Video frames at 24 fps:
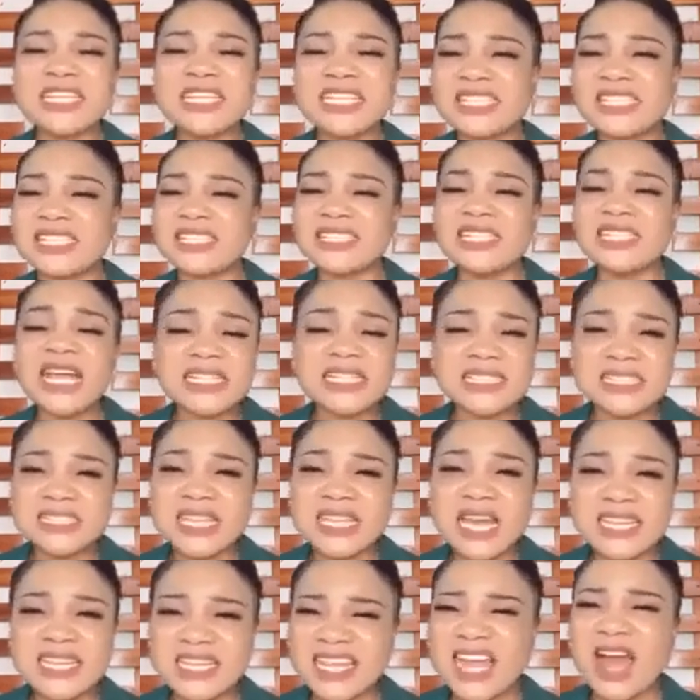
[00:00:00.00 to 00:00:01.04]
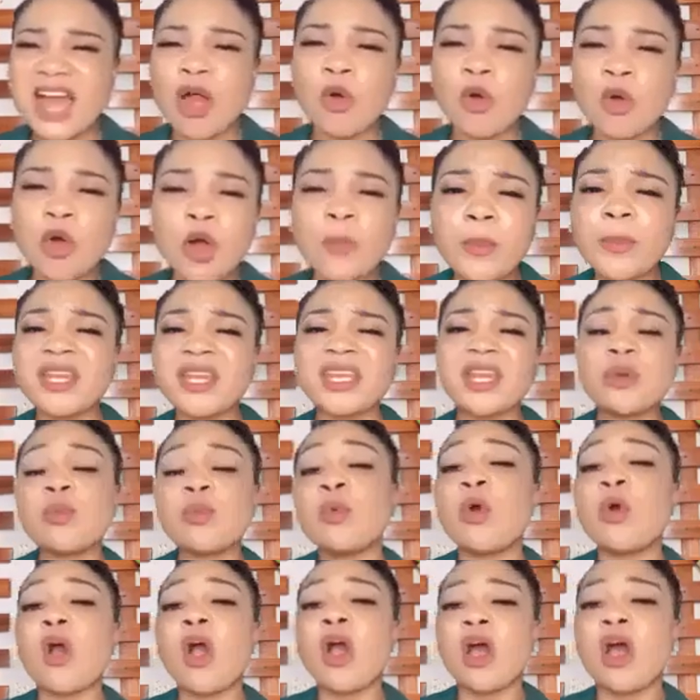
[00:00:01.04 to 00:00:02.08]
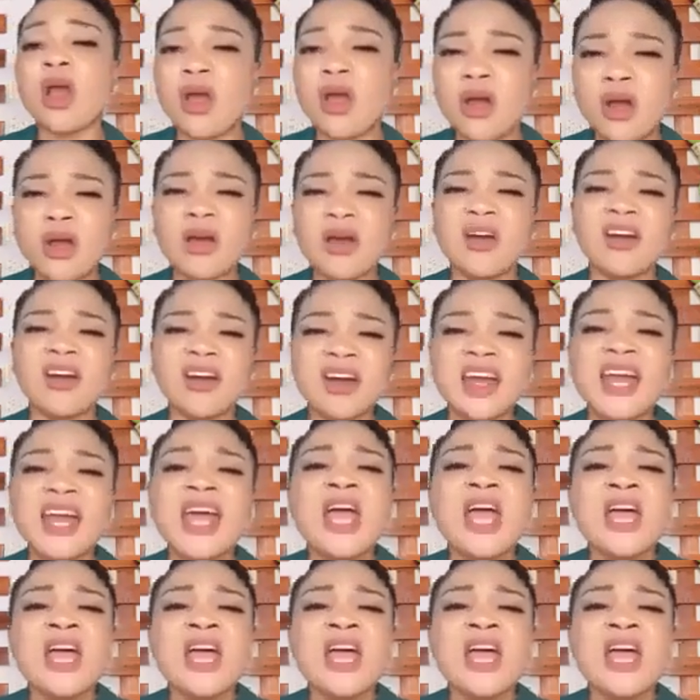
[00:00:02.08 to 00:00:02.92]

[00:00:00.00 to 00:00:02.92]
disaster they are hoping it will occur.